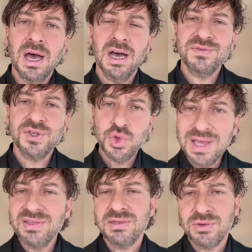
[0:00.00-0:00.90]
of
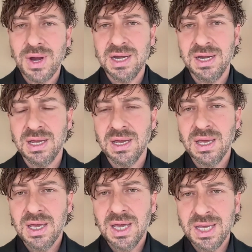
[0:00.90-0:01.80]
strength training
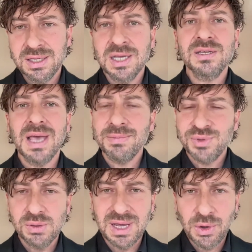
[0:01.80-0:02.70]
is
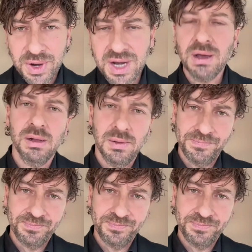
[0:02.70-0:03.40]
absolutely critical.